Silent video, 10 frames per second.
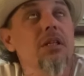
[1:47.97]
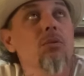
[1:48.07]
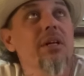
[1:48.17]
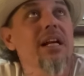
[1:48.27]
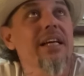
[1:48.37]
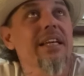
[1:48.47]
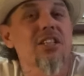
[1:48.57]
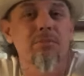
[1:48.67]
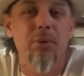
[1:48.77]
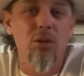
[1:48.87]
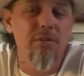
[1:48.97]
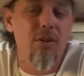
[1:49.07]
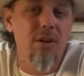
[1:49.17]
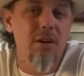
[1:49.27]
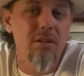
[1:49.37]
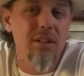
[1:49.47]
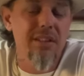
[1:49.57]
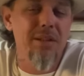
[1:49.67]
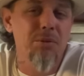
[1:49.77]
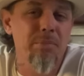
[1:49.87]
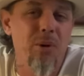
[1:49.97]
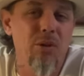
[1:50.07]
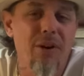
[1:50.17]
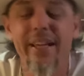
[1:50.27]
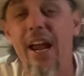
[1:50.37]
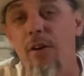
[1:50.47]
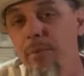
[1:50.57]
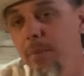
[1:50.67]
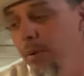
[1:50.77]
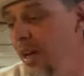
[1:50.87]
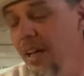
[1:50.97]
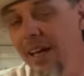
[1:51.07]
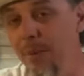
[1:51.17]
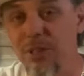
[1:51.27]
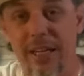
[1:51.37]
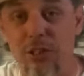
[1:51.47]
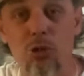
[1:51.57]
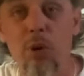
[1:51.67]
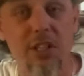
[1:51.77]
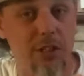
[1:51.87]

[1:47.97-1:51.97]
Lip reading: What did I get? Some Bolivar? I think it was Bolivar. I can't remember. It was like 2 weeks